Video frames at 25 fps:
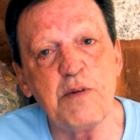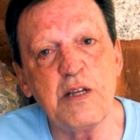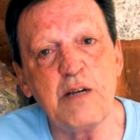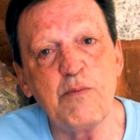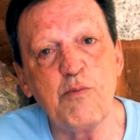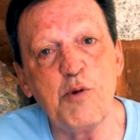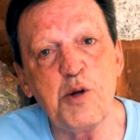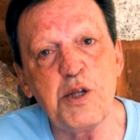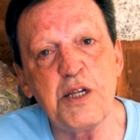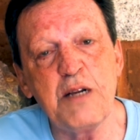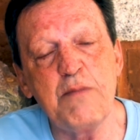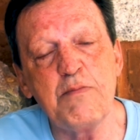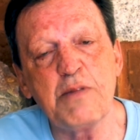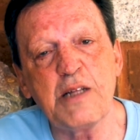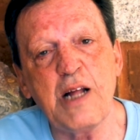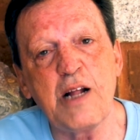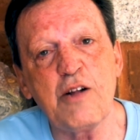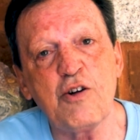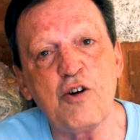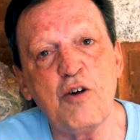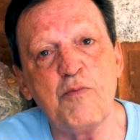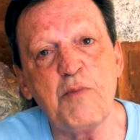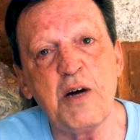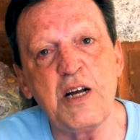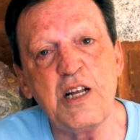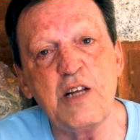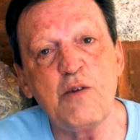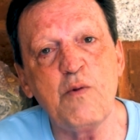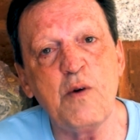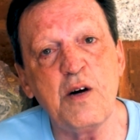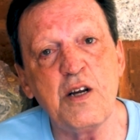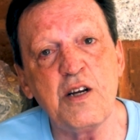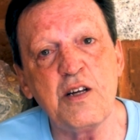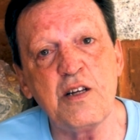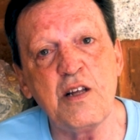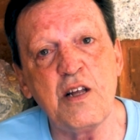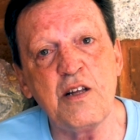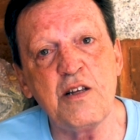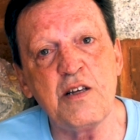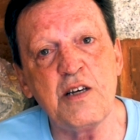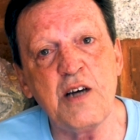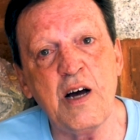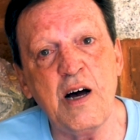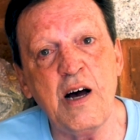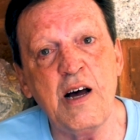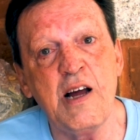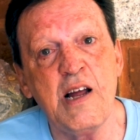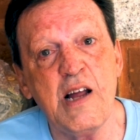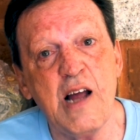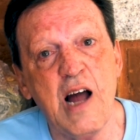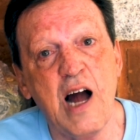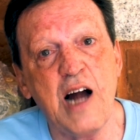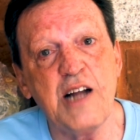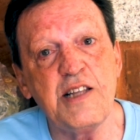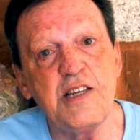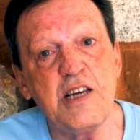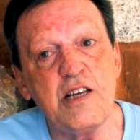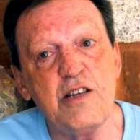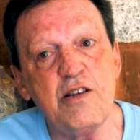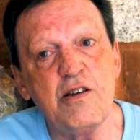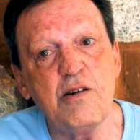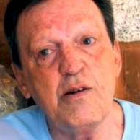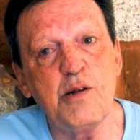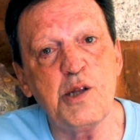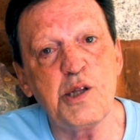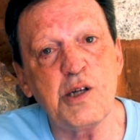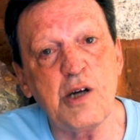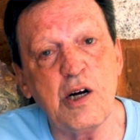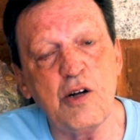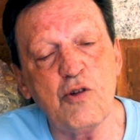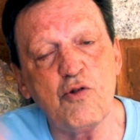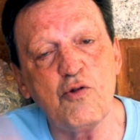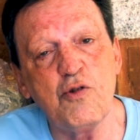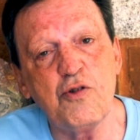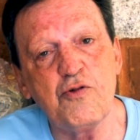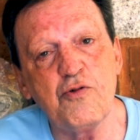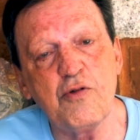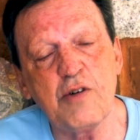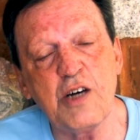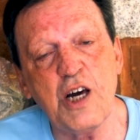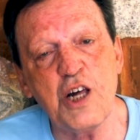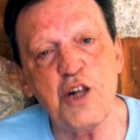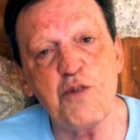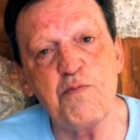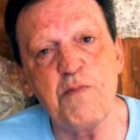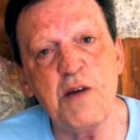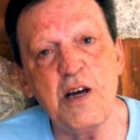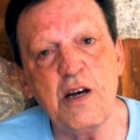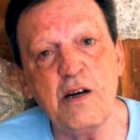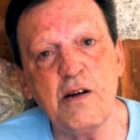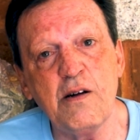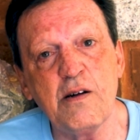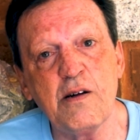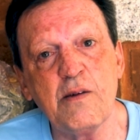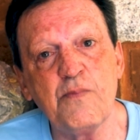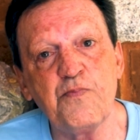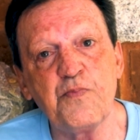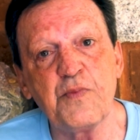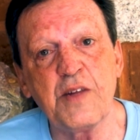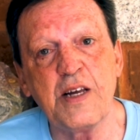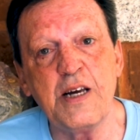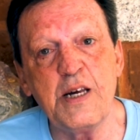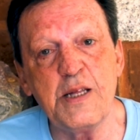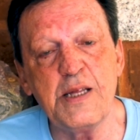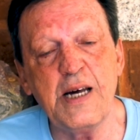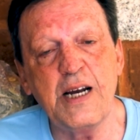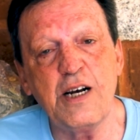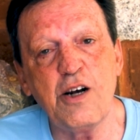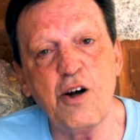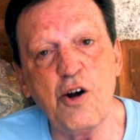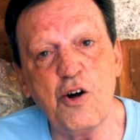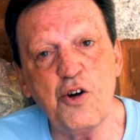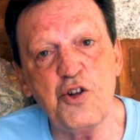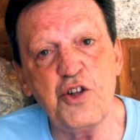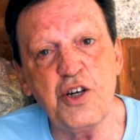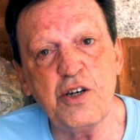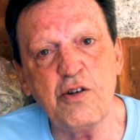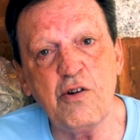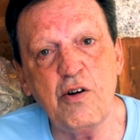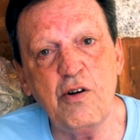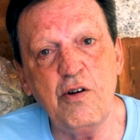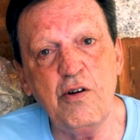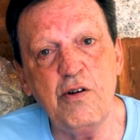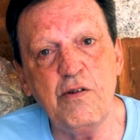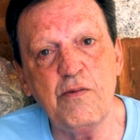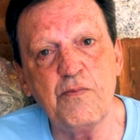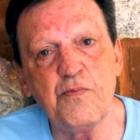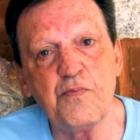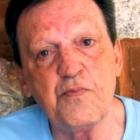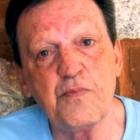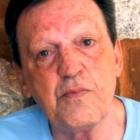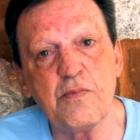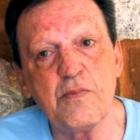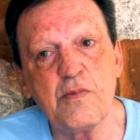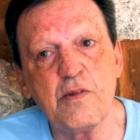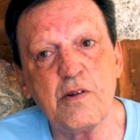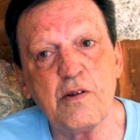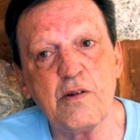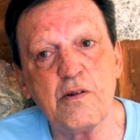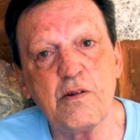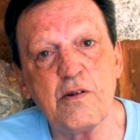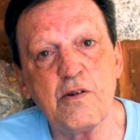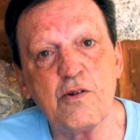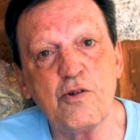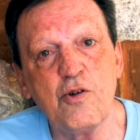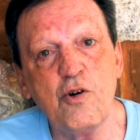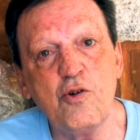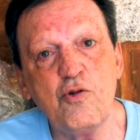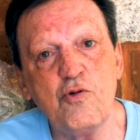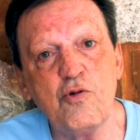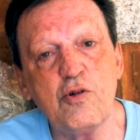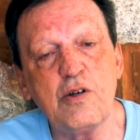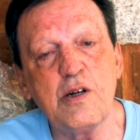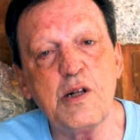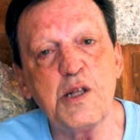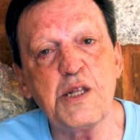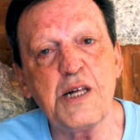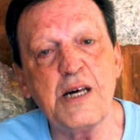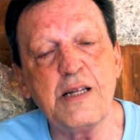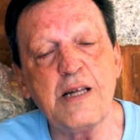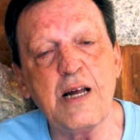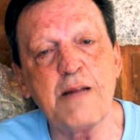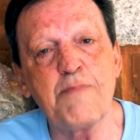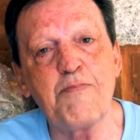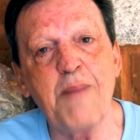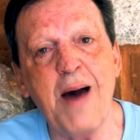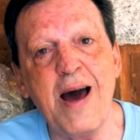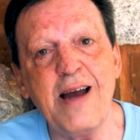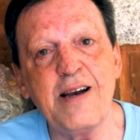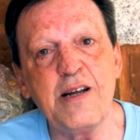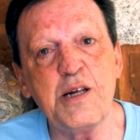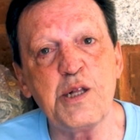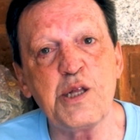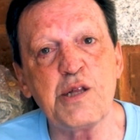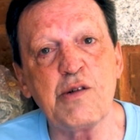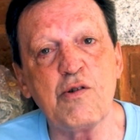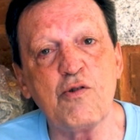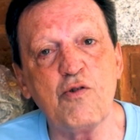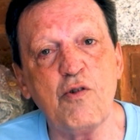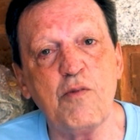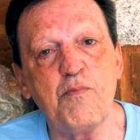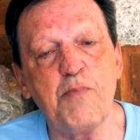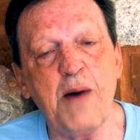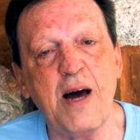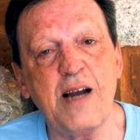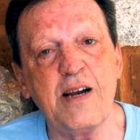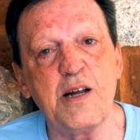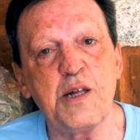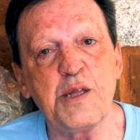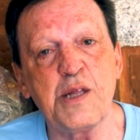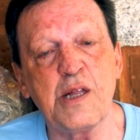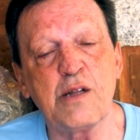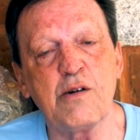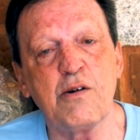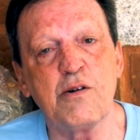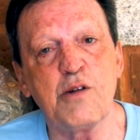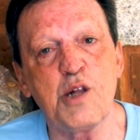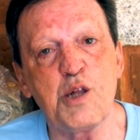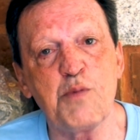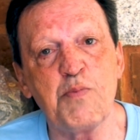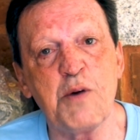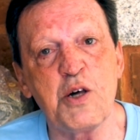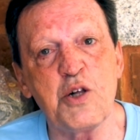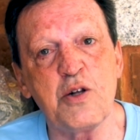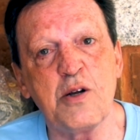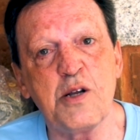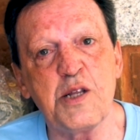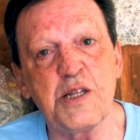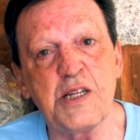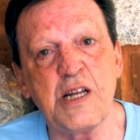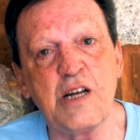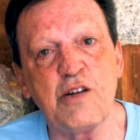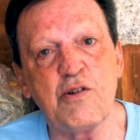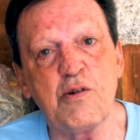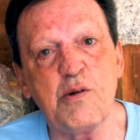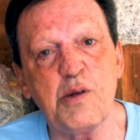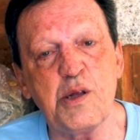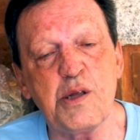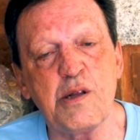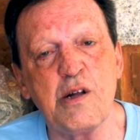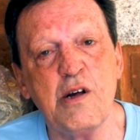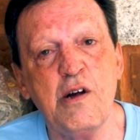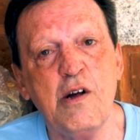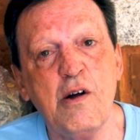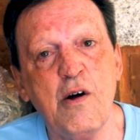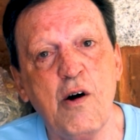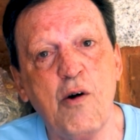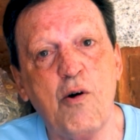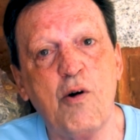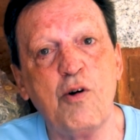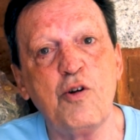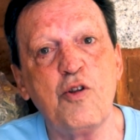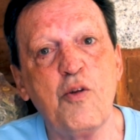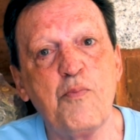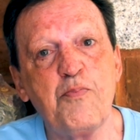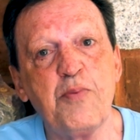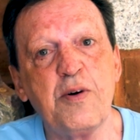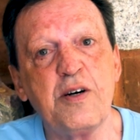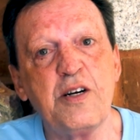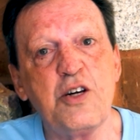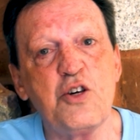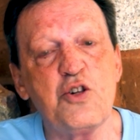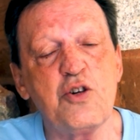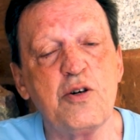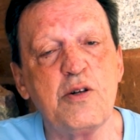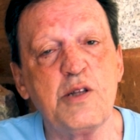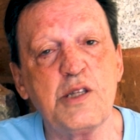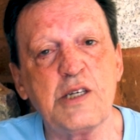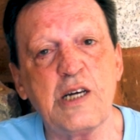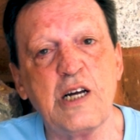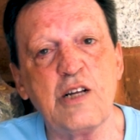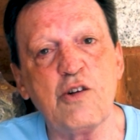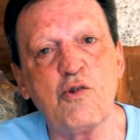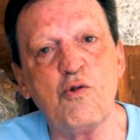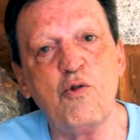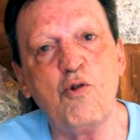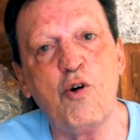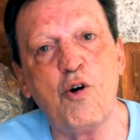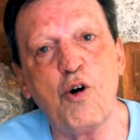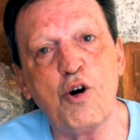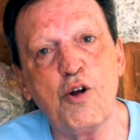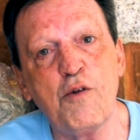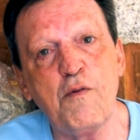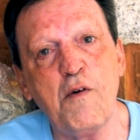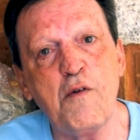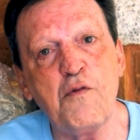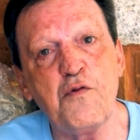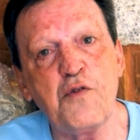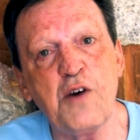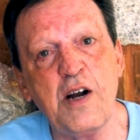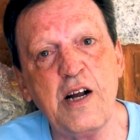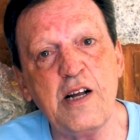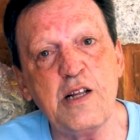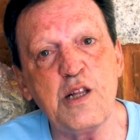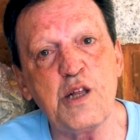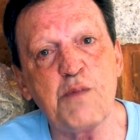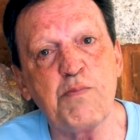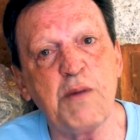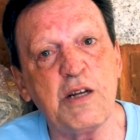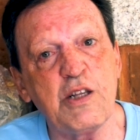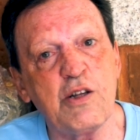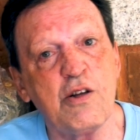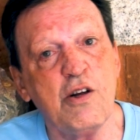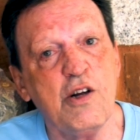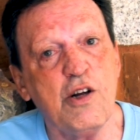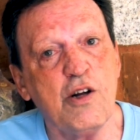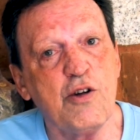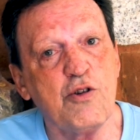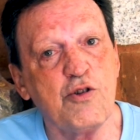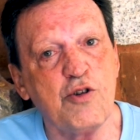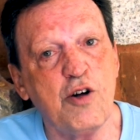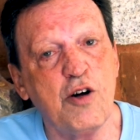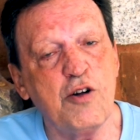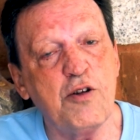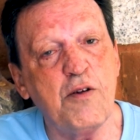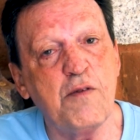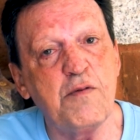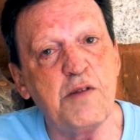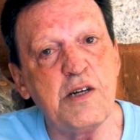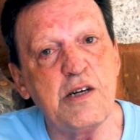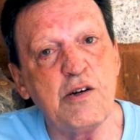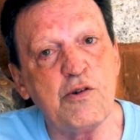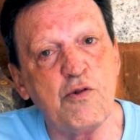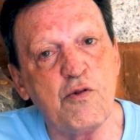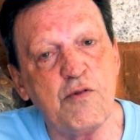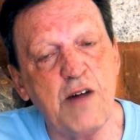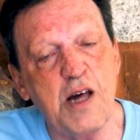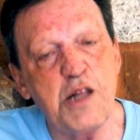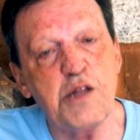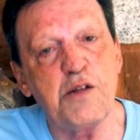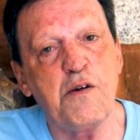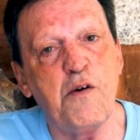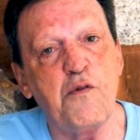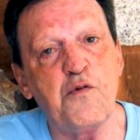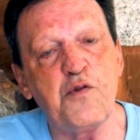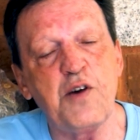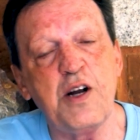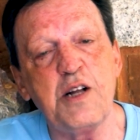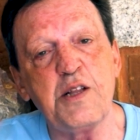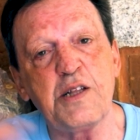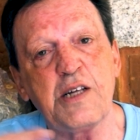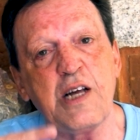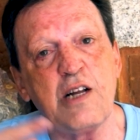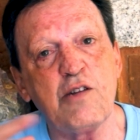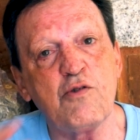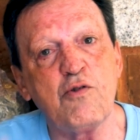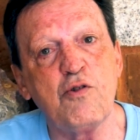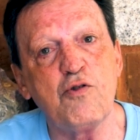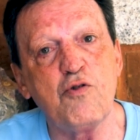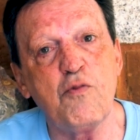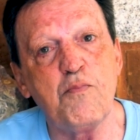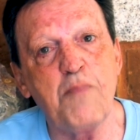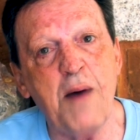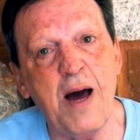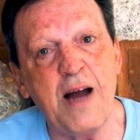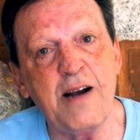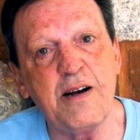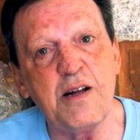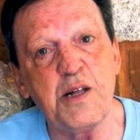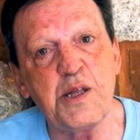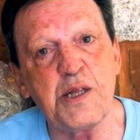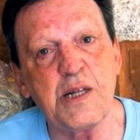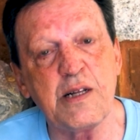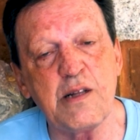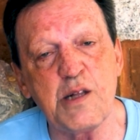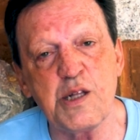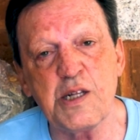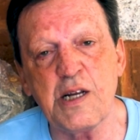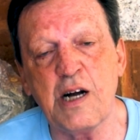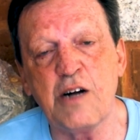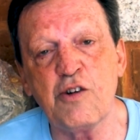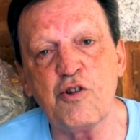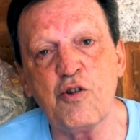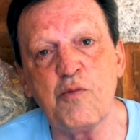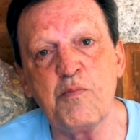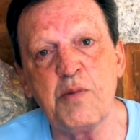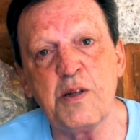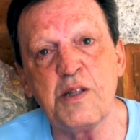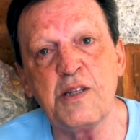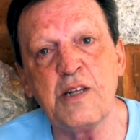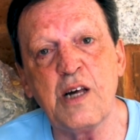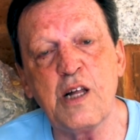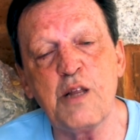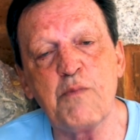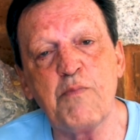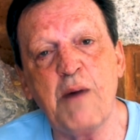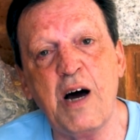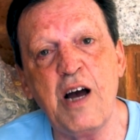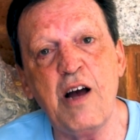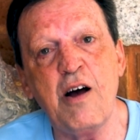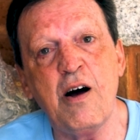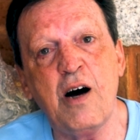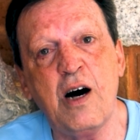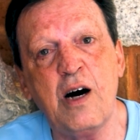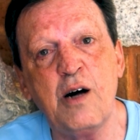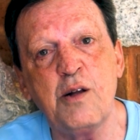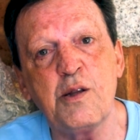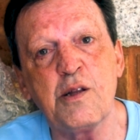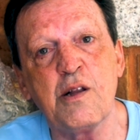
Muslim can come anywhere in India, and Indians can't go to Kashmir. Is that logical? No, you can say that Paris, Paris has got a special status. All the Parisians can go all over France, but none of the rest of France can go to Paris and start a business, buy a house.